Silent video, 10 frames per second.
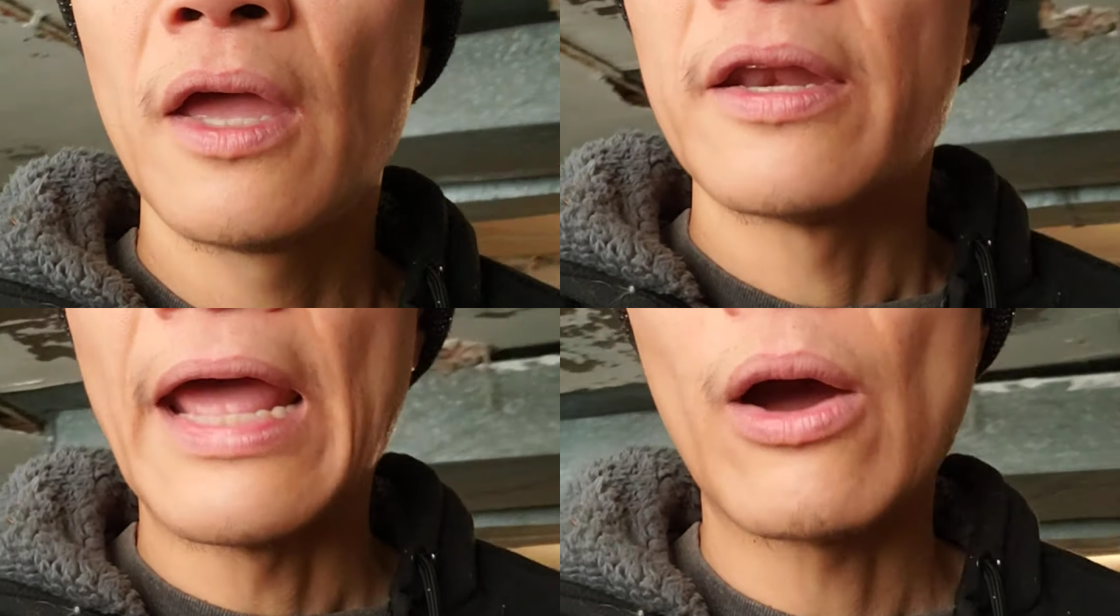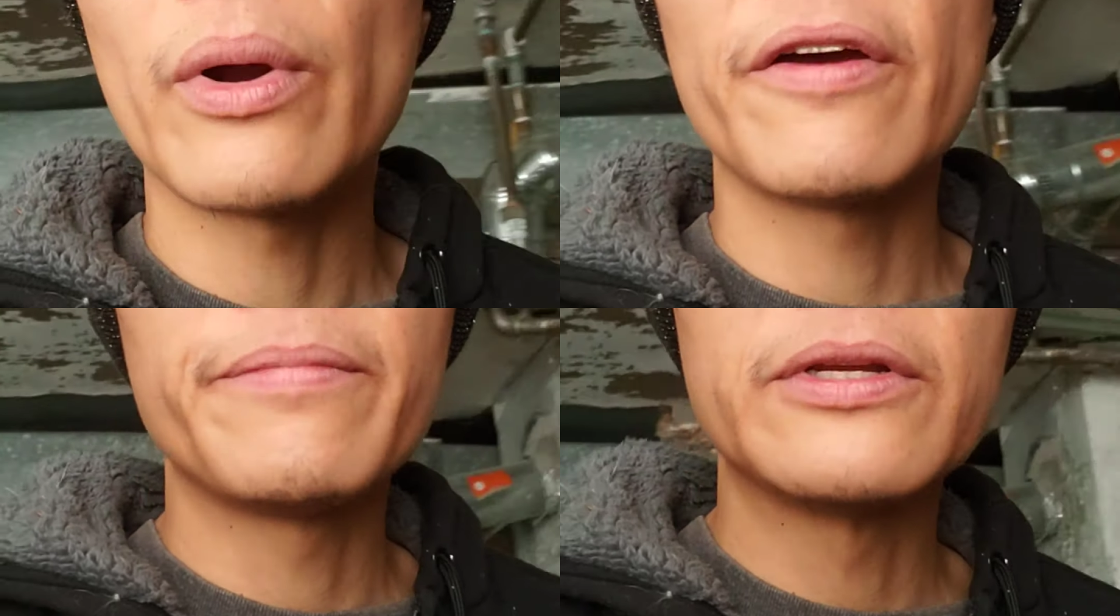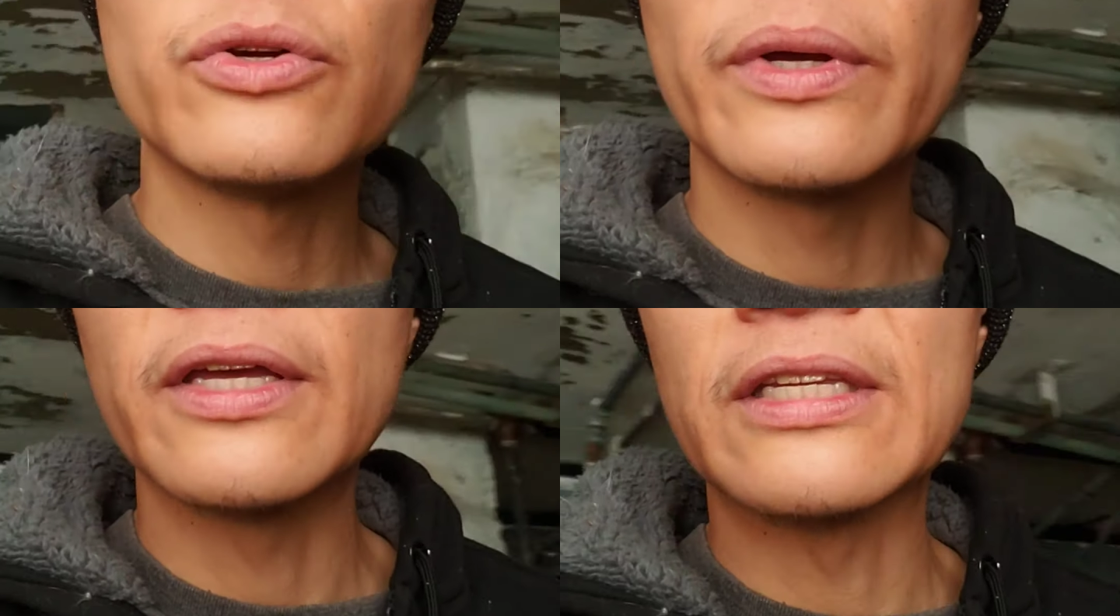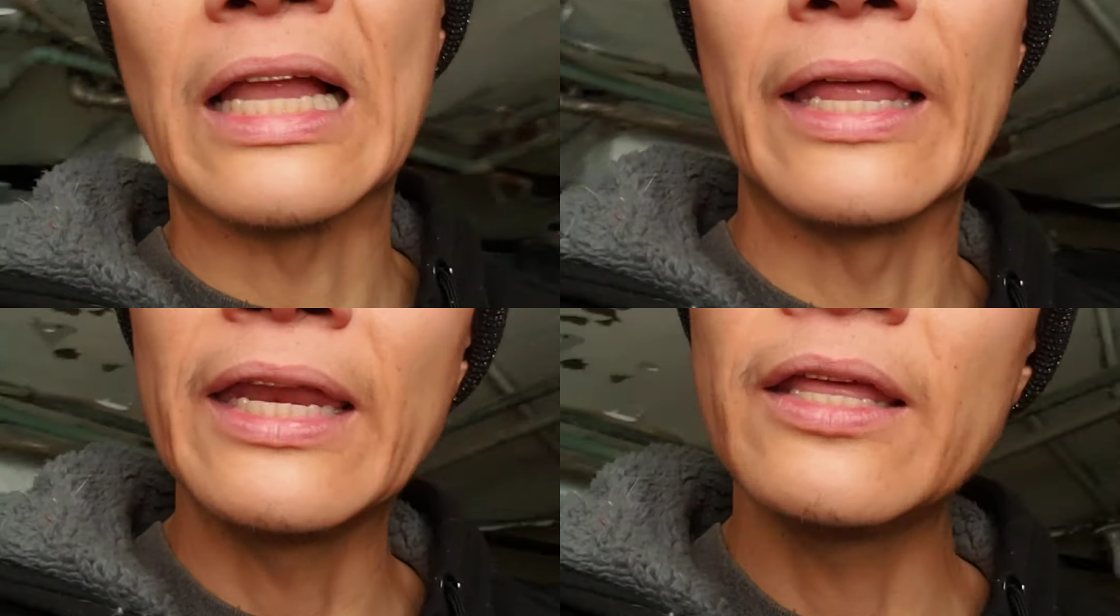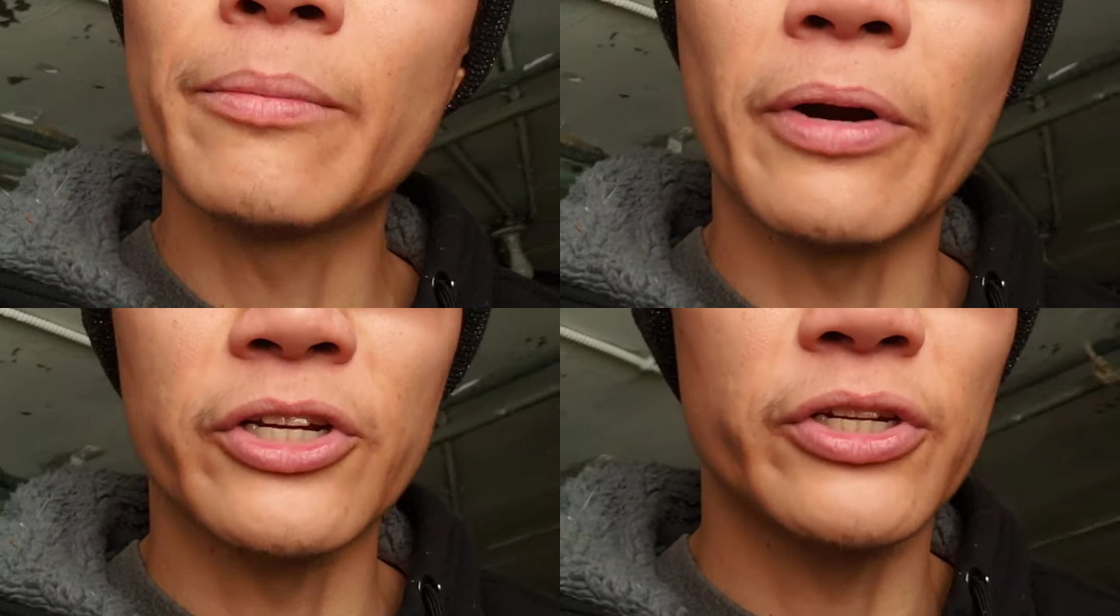Now what I've been doing is cleaning the
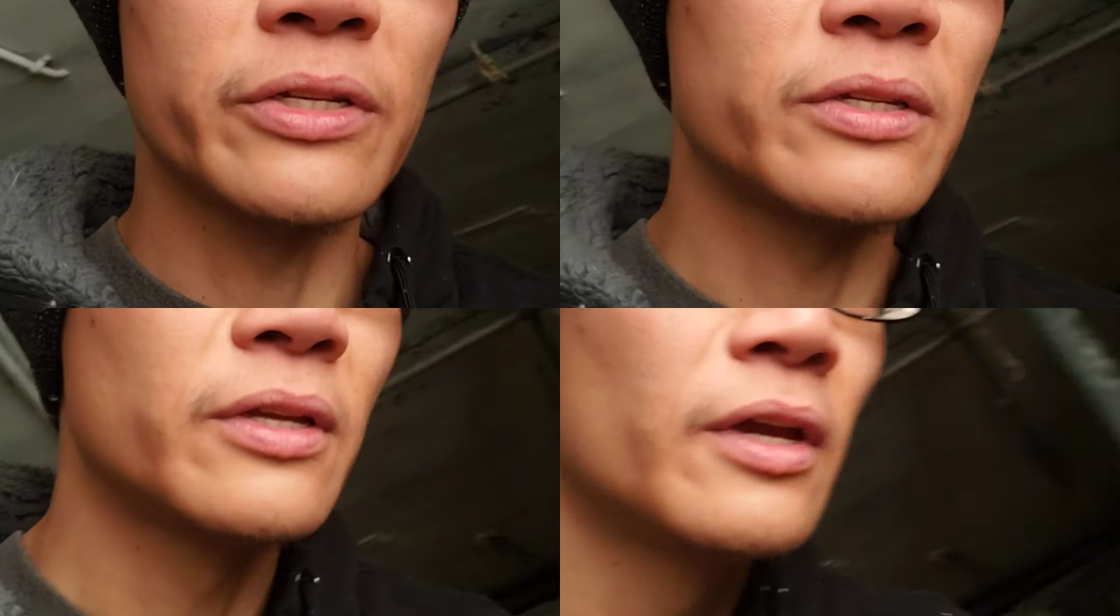brushes.